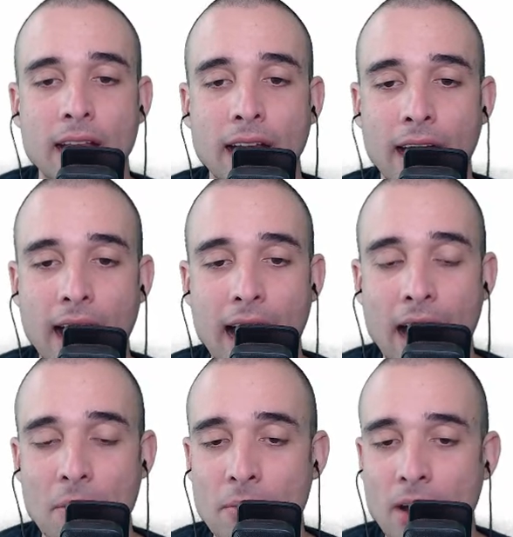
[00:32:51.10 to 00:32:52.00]

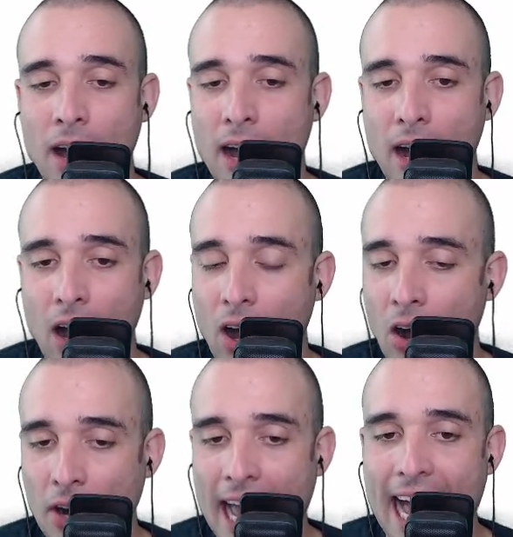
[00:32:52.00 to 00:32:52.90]
on
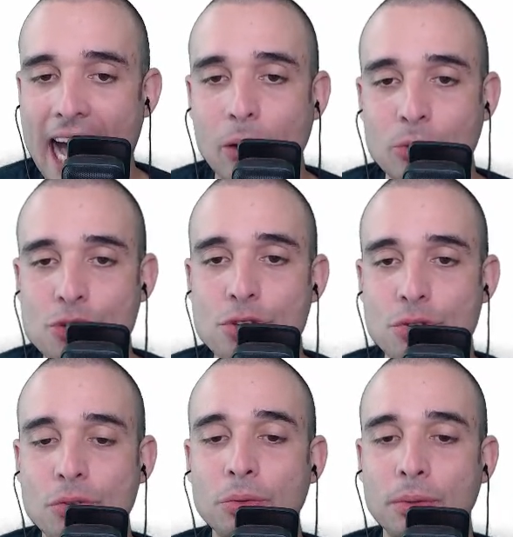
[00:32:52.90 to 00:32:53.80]
how
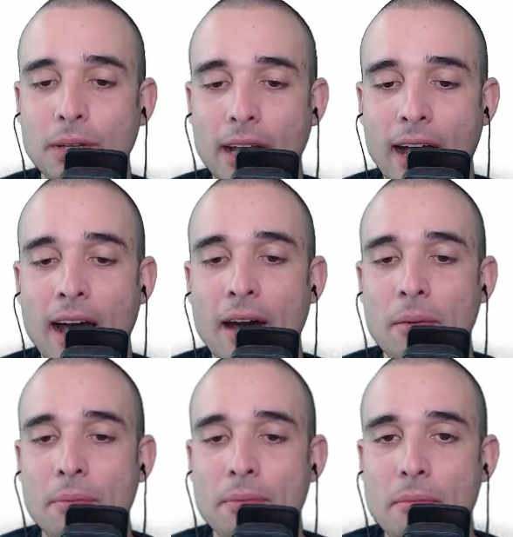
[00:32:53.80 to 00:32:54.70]
to
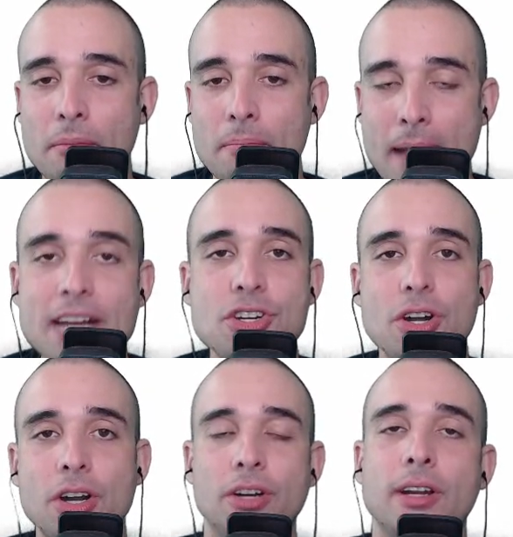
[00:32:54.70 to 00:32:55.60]

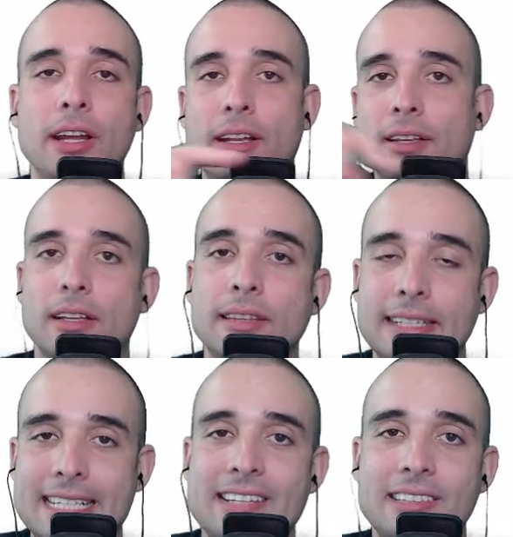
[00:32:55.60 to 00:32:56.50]
measure the
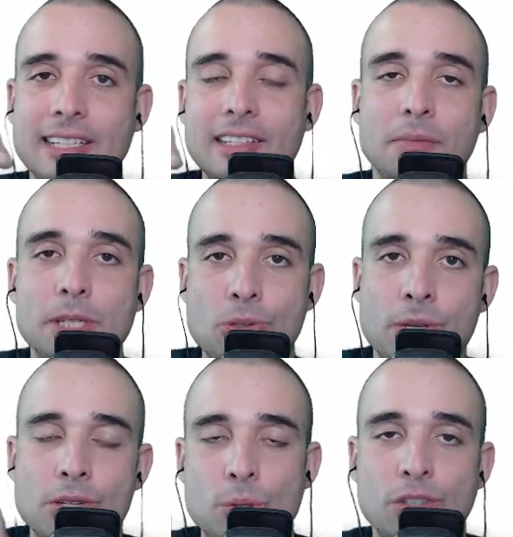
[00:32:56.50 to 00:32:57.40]
distance
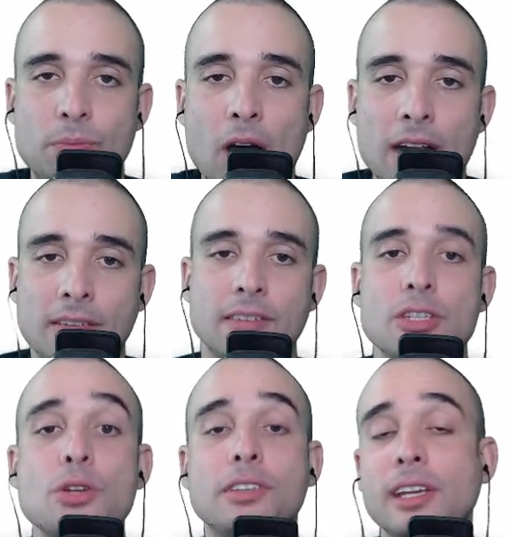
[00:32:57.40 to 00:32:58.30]
between two spots
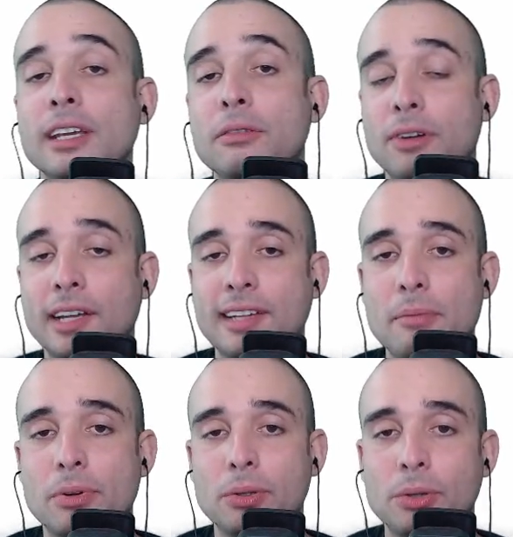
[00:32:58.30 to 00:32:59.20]
using, for
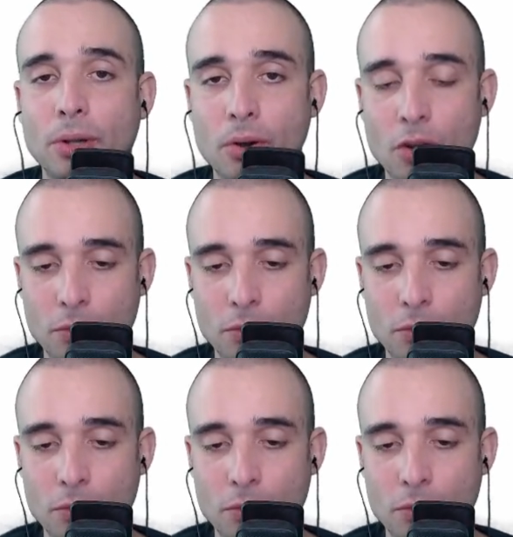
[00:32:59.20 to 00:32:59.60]
example, Google Earth